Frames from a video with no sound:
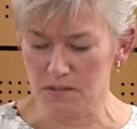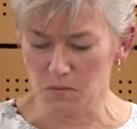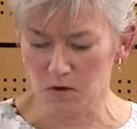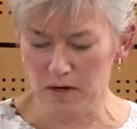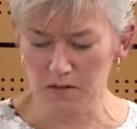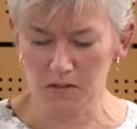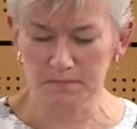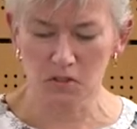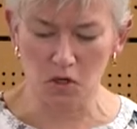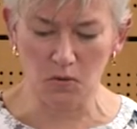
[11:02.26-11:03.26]
somewhere else.
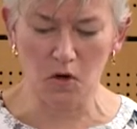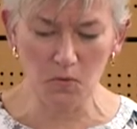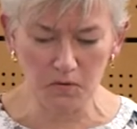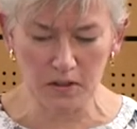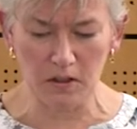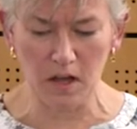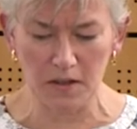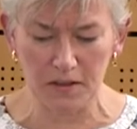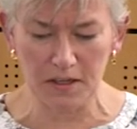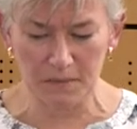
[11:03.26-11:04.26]
So hopefully you'll all think